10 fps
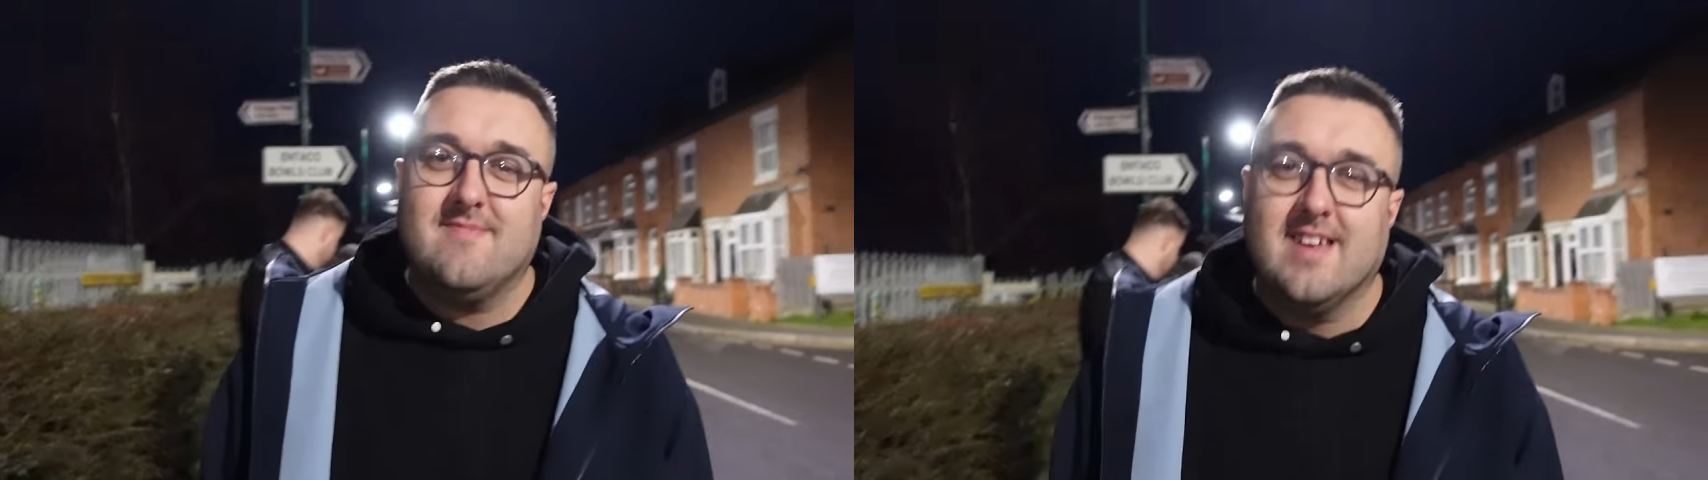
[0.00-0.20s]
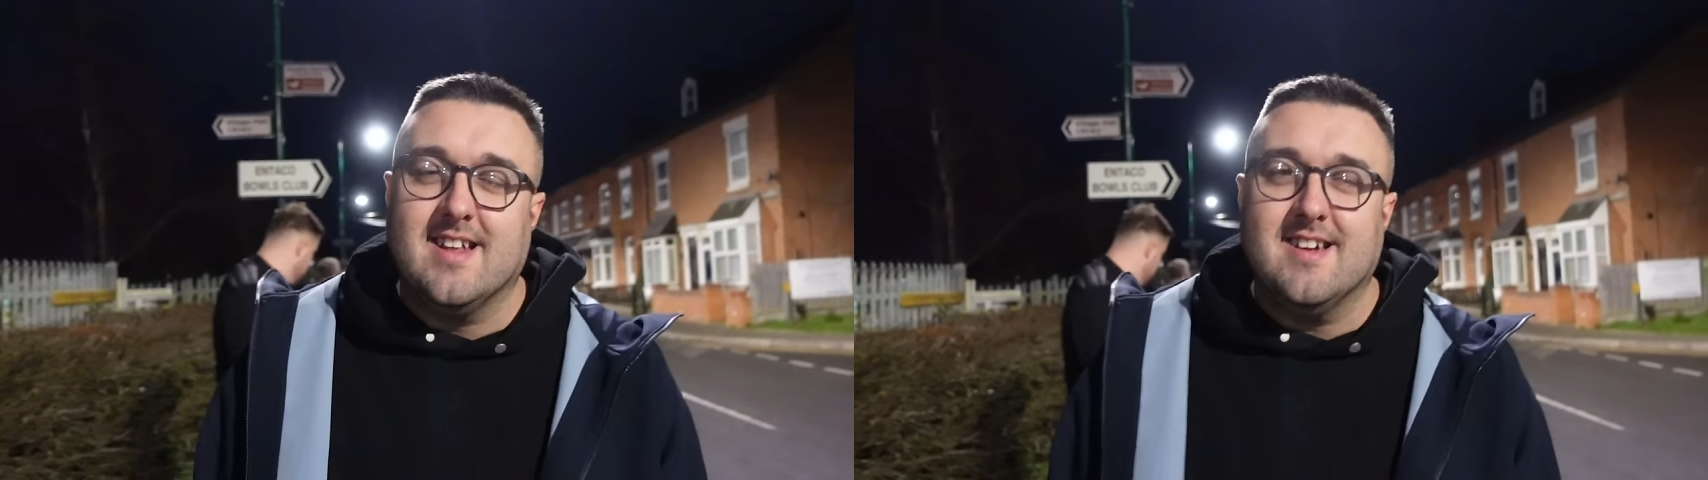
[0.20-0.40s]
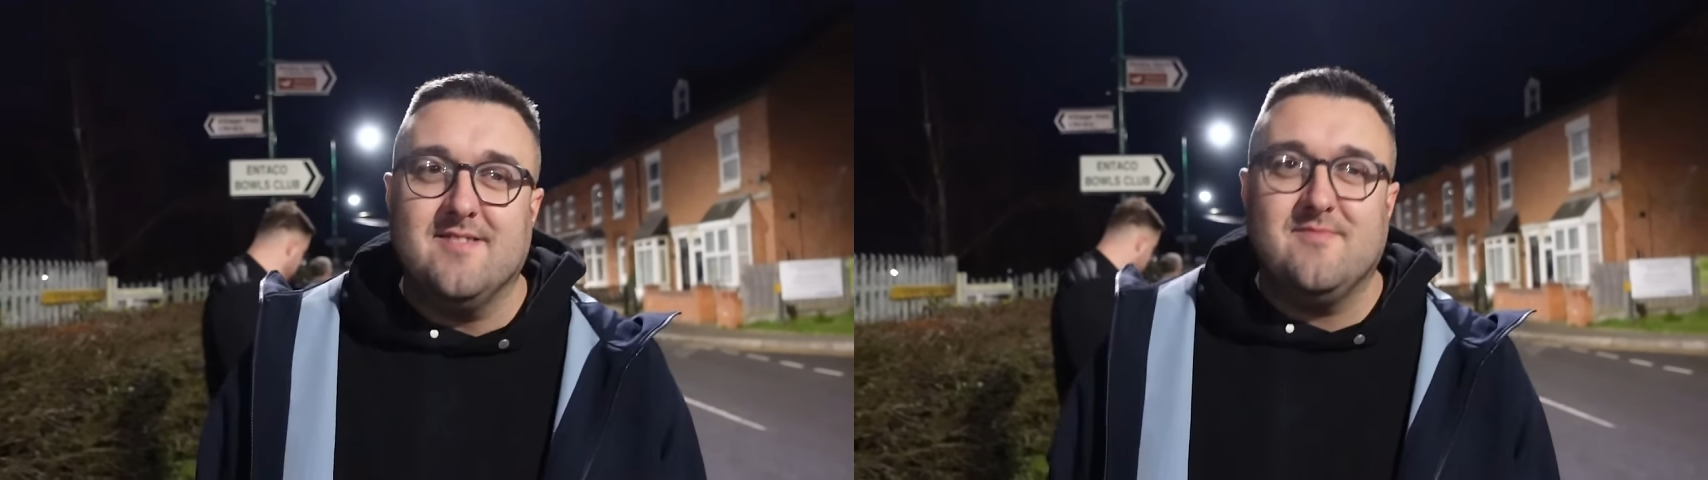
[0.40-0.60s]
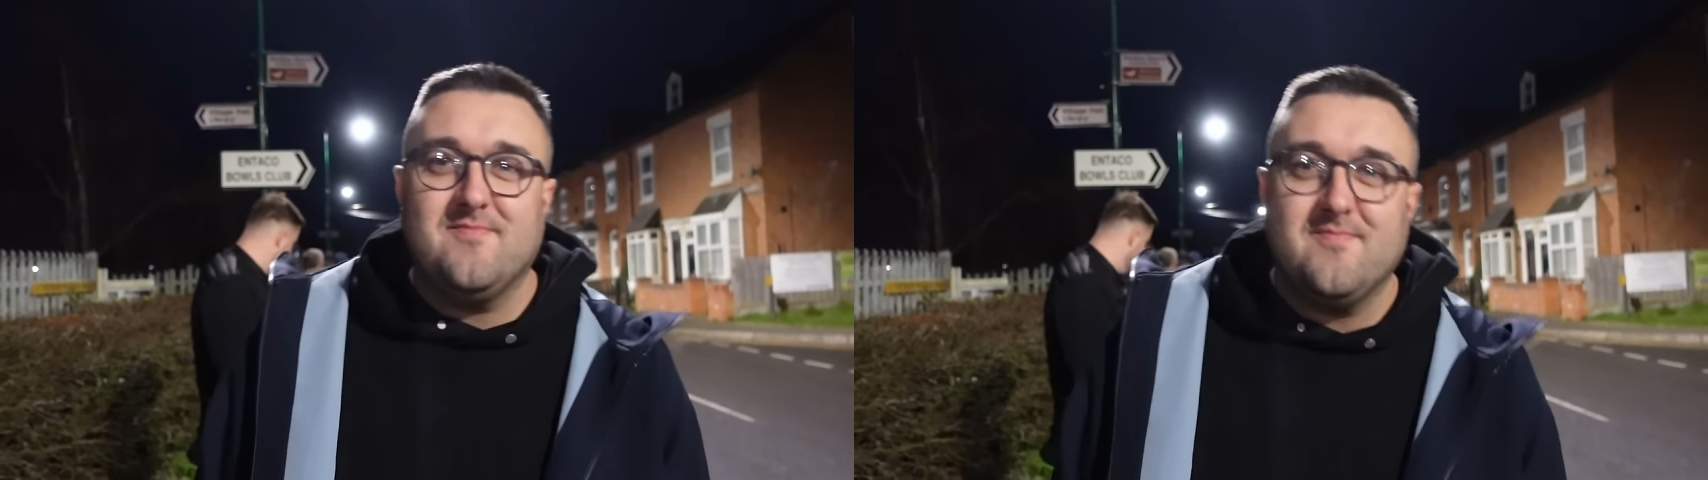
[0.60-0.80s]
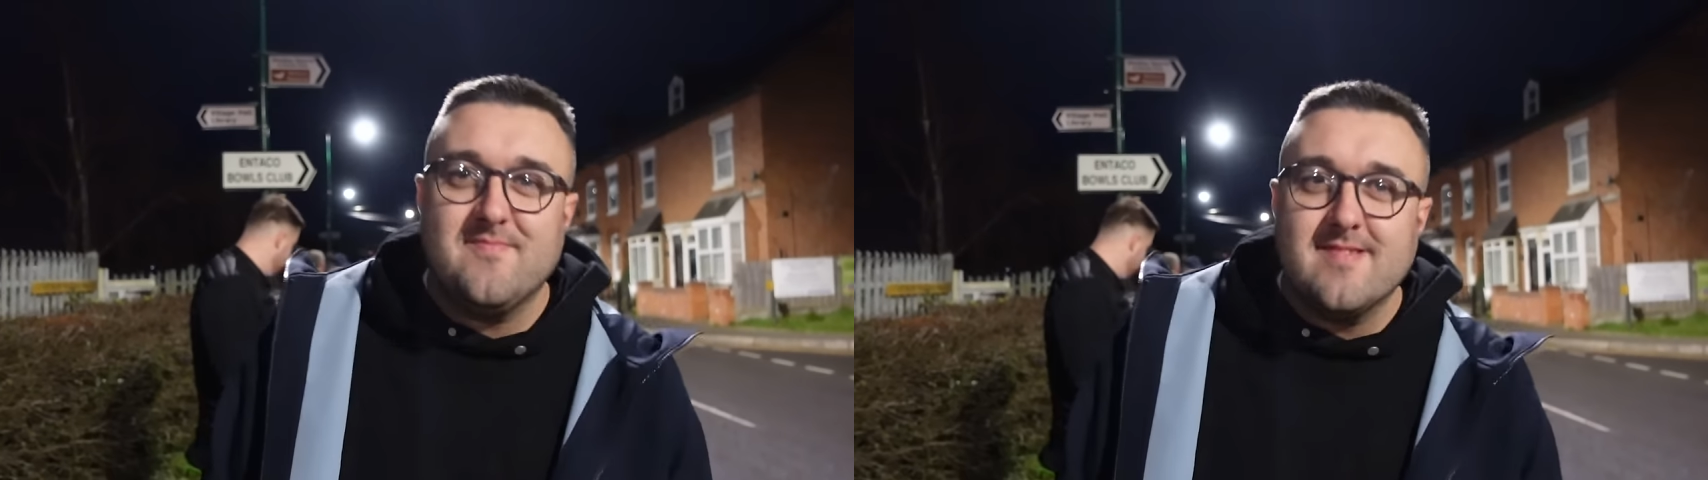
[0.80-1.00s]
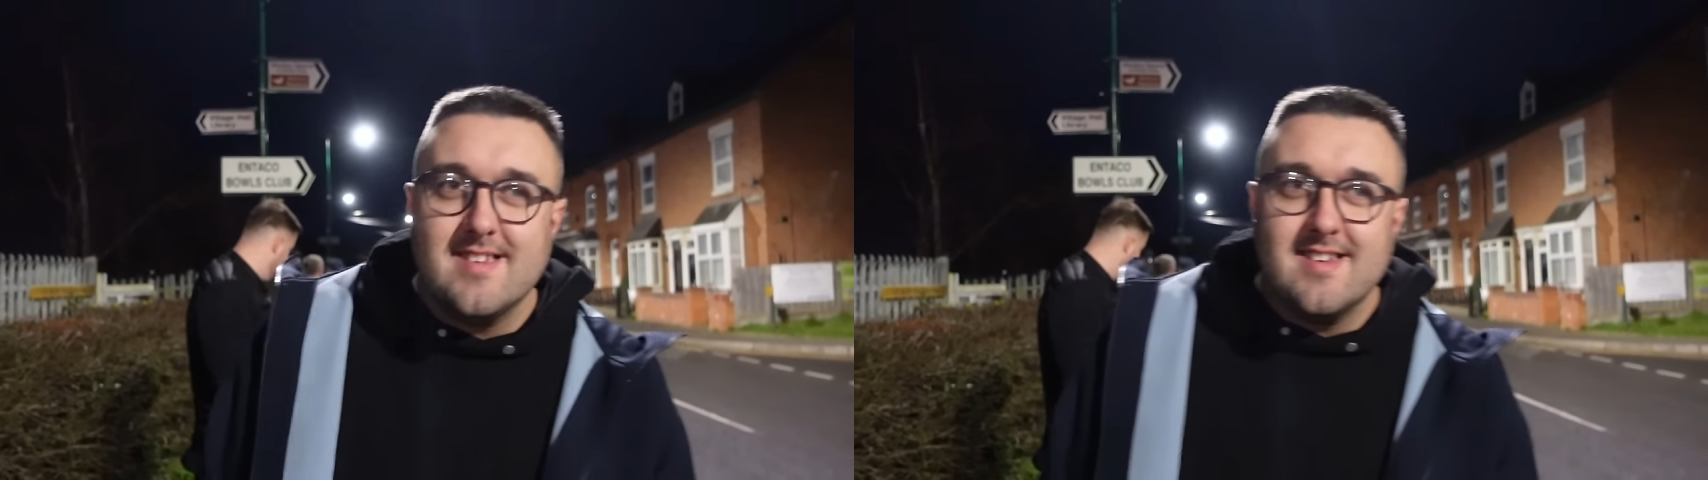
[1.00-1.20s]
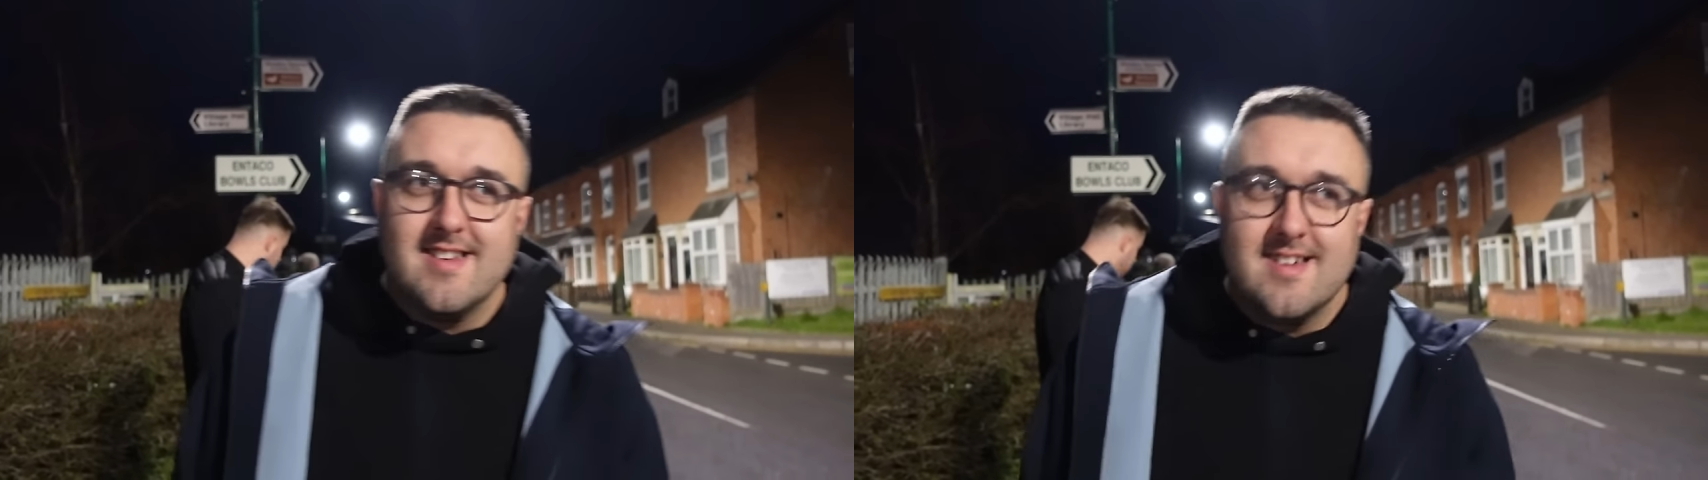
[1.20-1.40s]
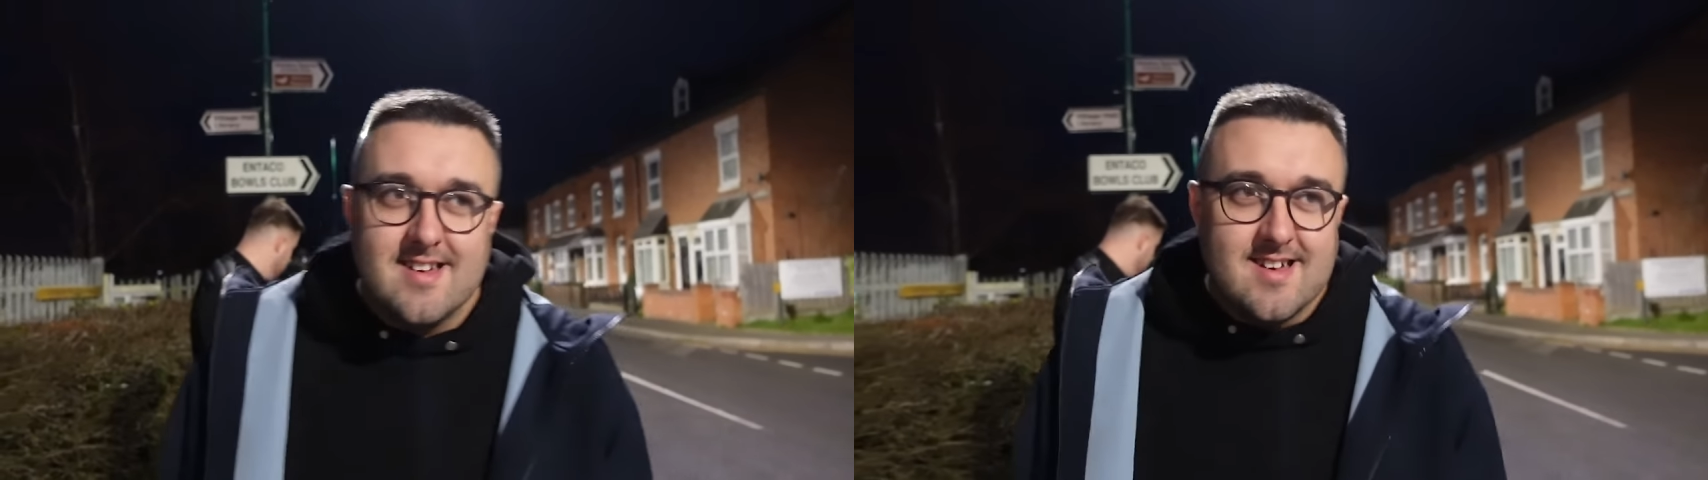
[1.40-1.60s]
Hello. The time
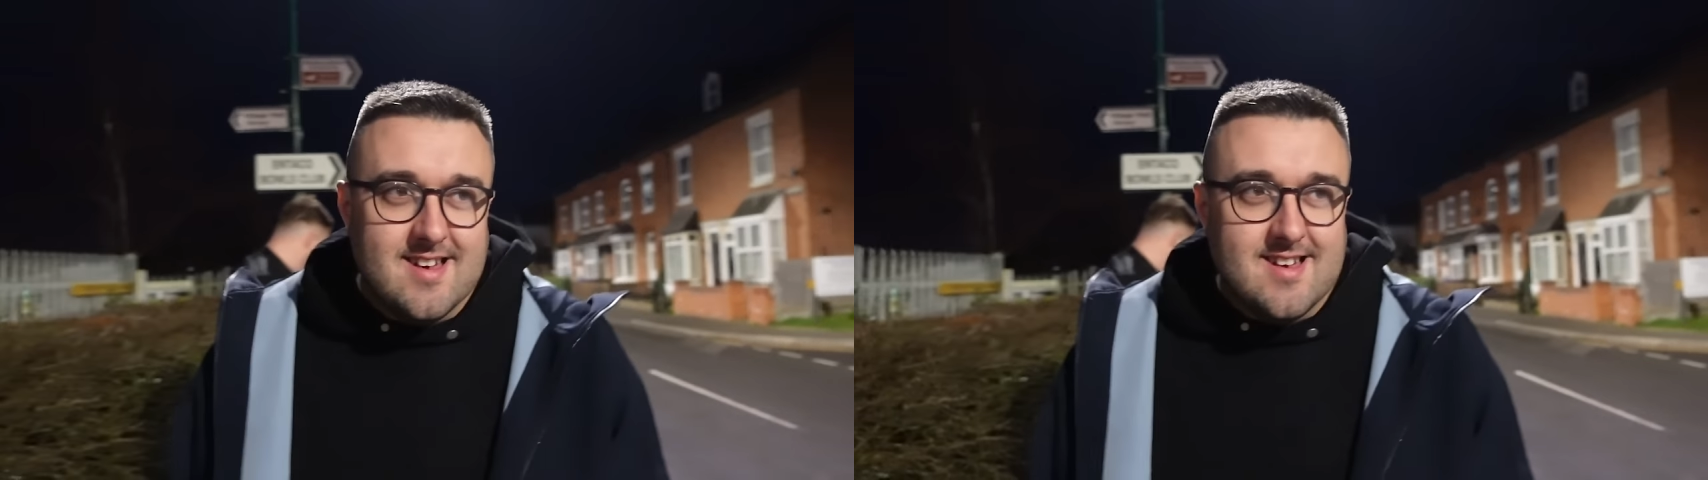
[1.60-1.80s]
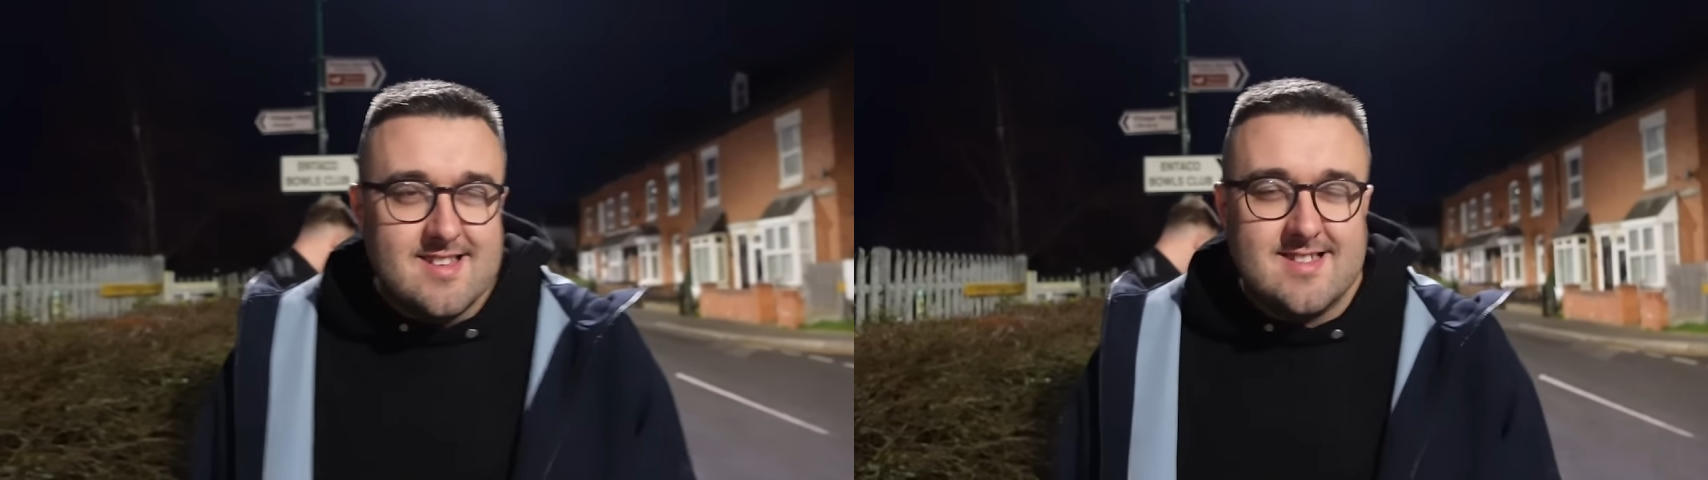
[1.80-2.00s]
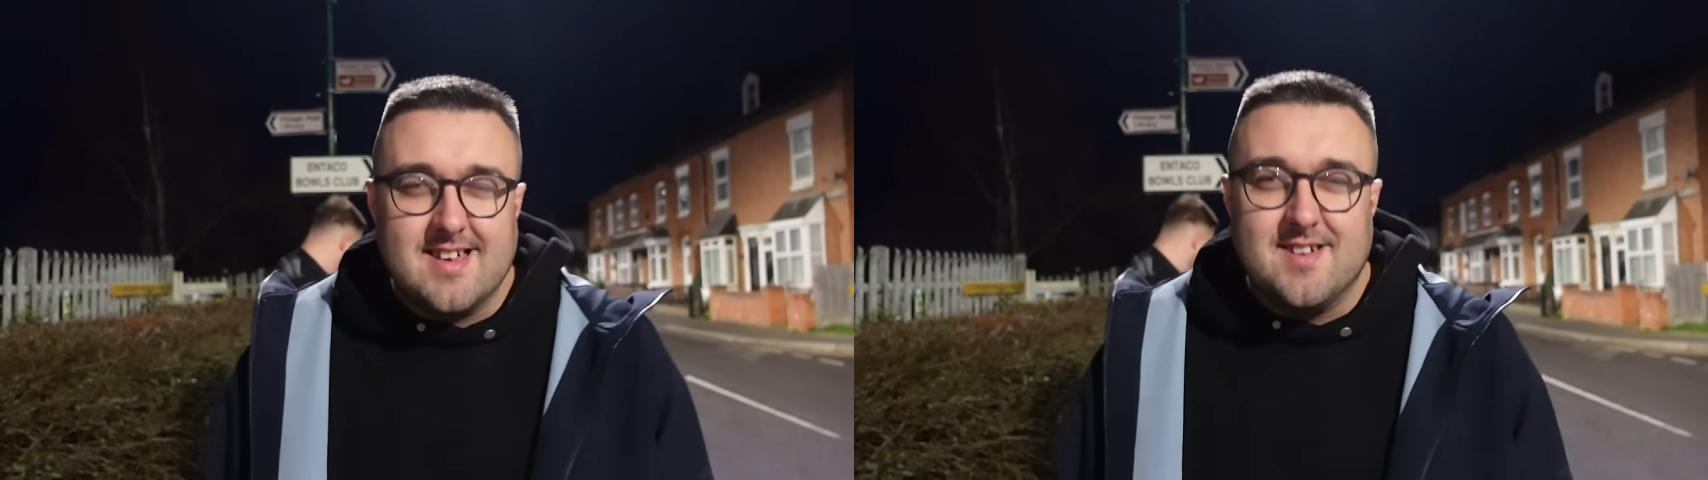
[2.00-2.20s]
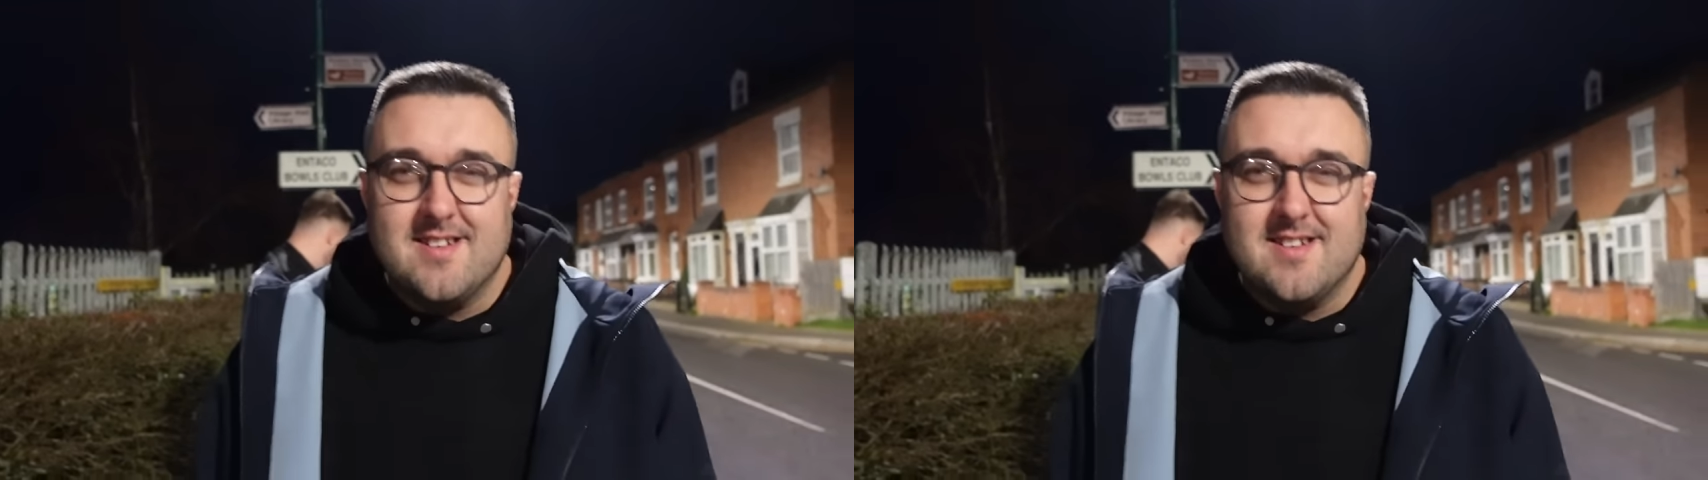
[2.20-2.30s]
is 7 AM.